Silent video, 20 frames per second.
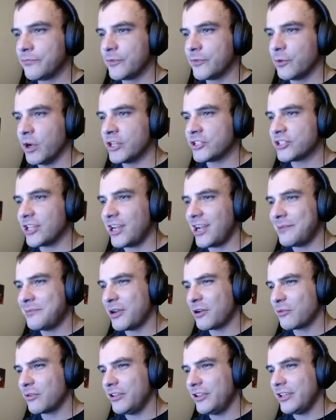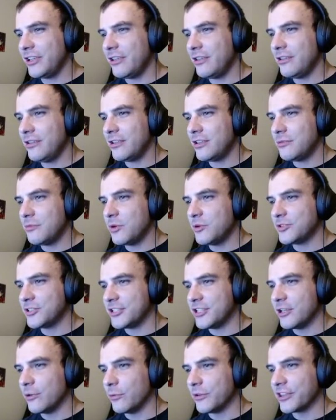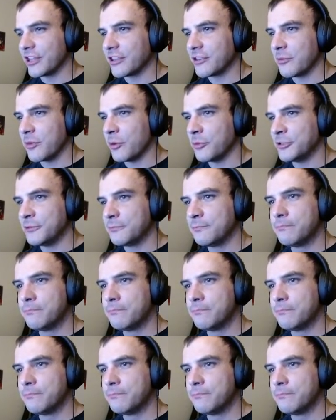Which I'm not really in the mood to deal with at the moment.